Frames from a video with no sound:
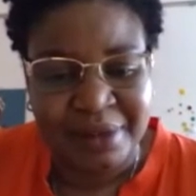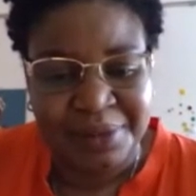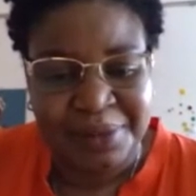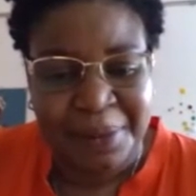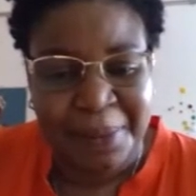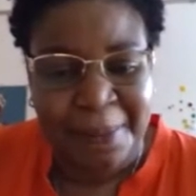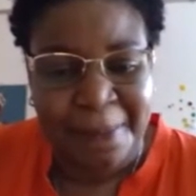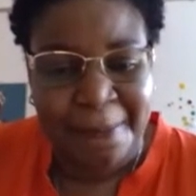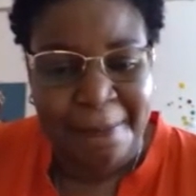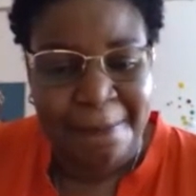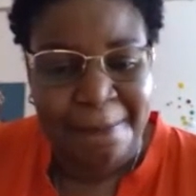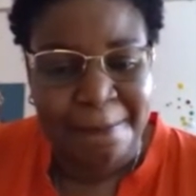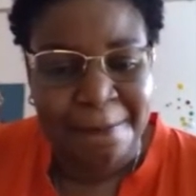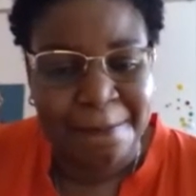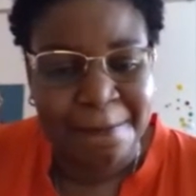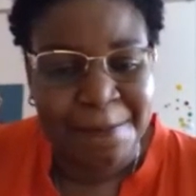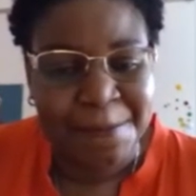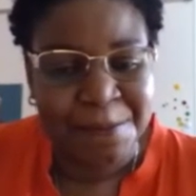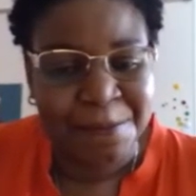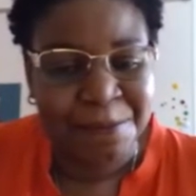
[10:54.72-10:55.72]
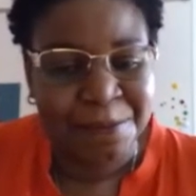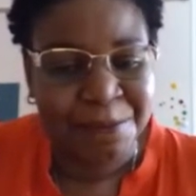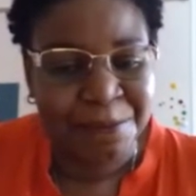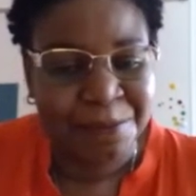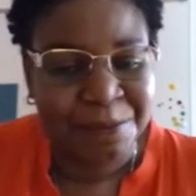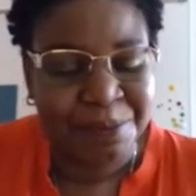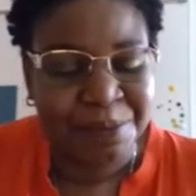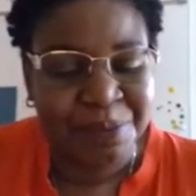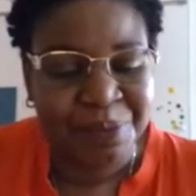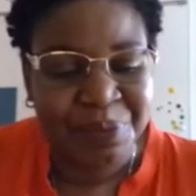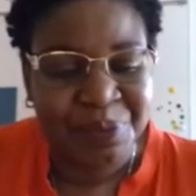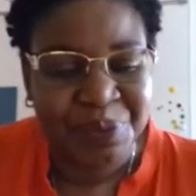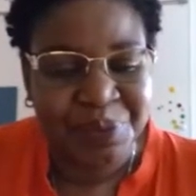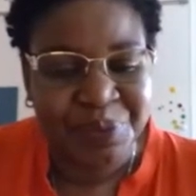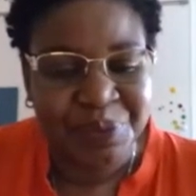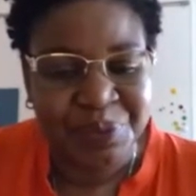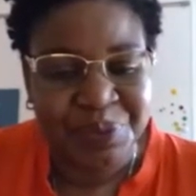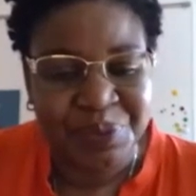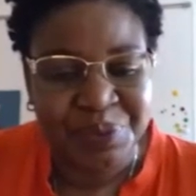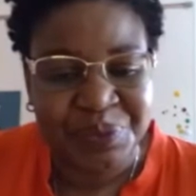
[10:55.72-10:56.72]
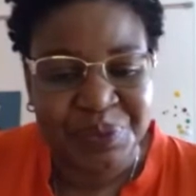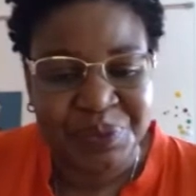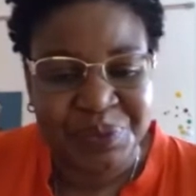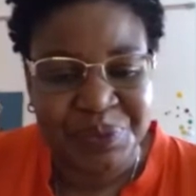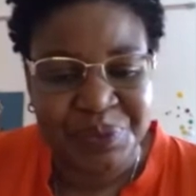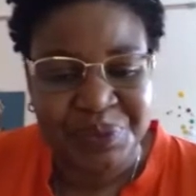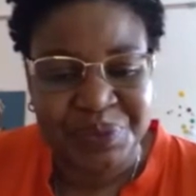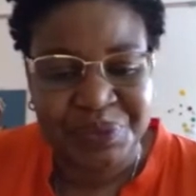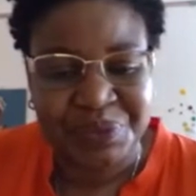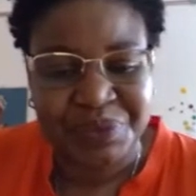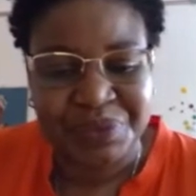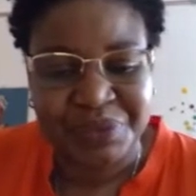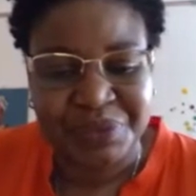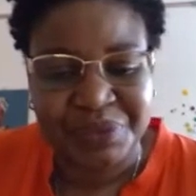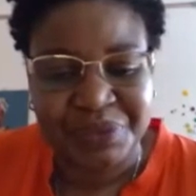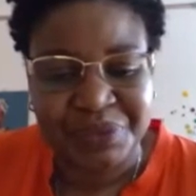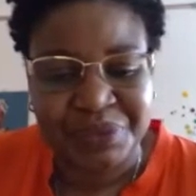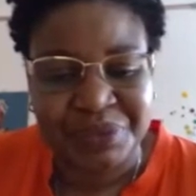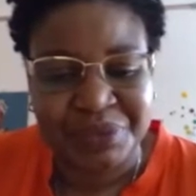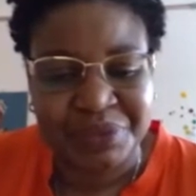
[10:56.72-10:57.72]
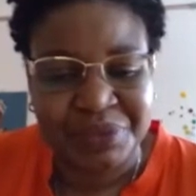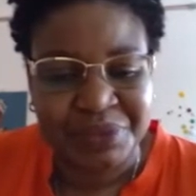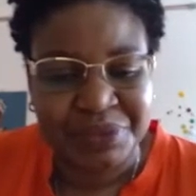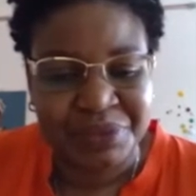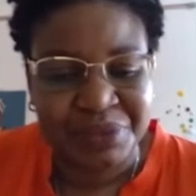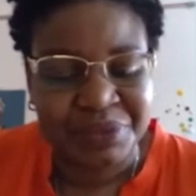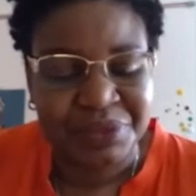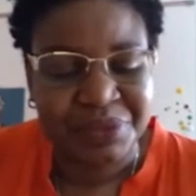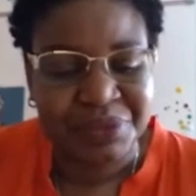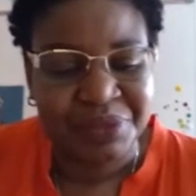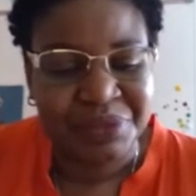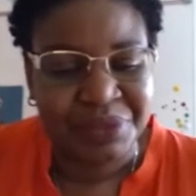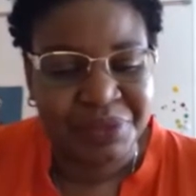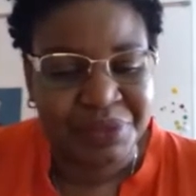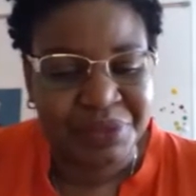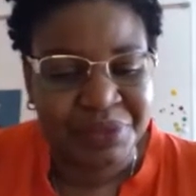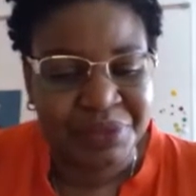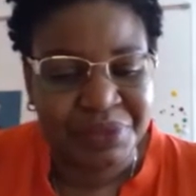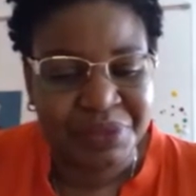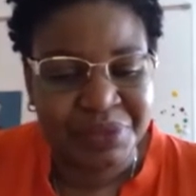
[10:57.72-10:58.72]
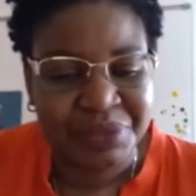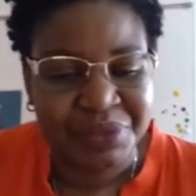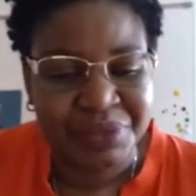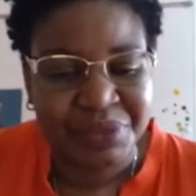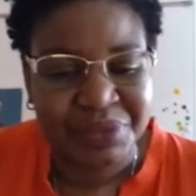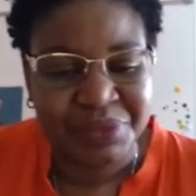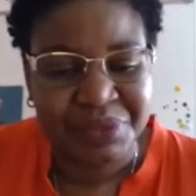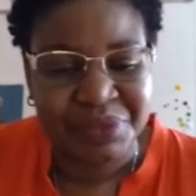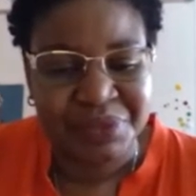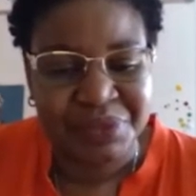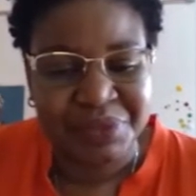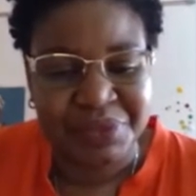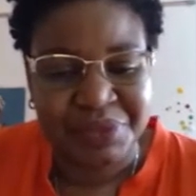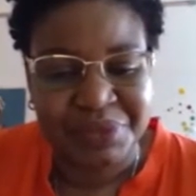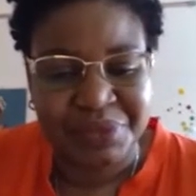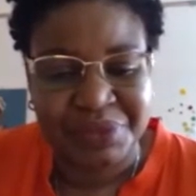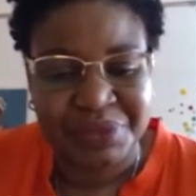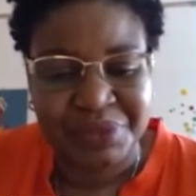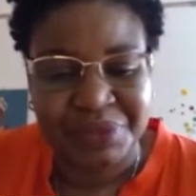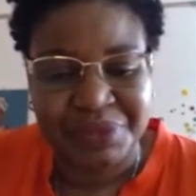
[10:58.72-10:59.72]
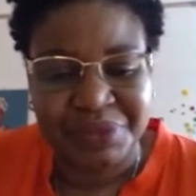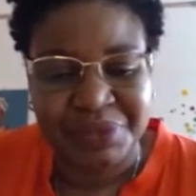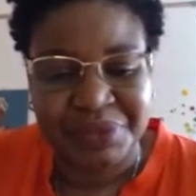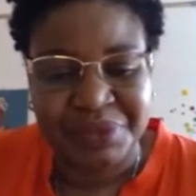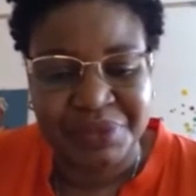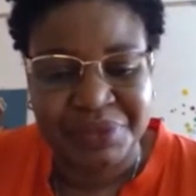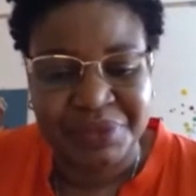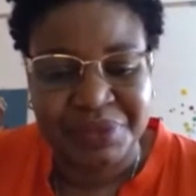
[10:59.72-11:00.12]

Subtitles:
(silent)